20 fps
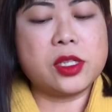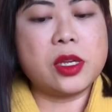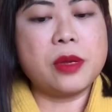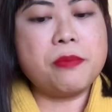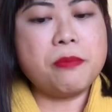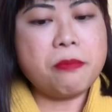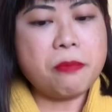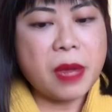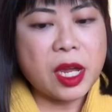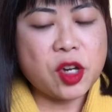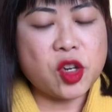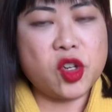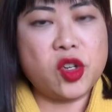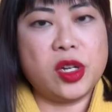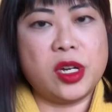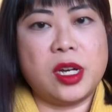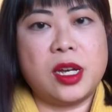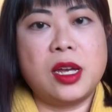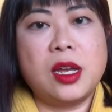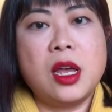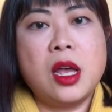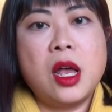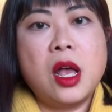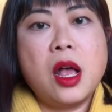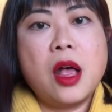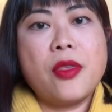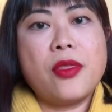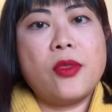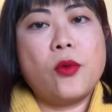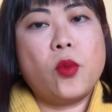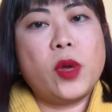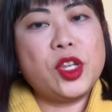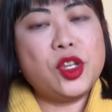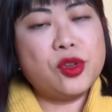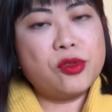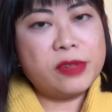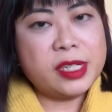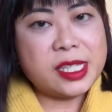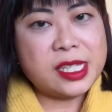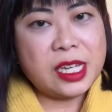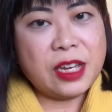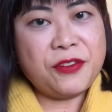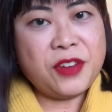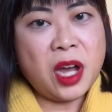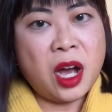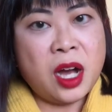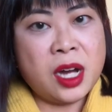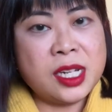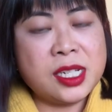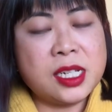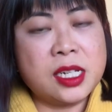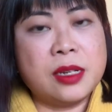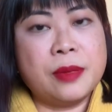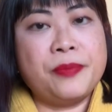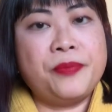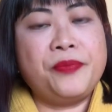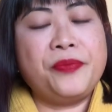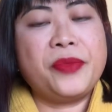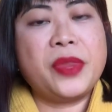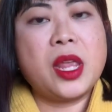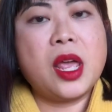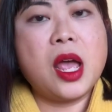So make sure when you receive your item,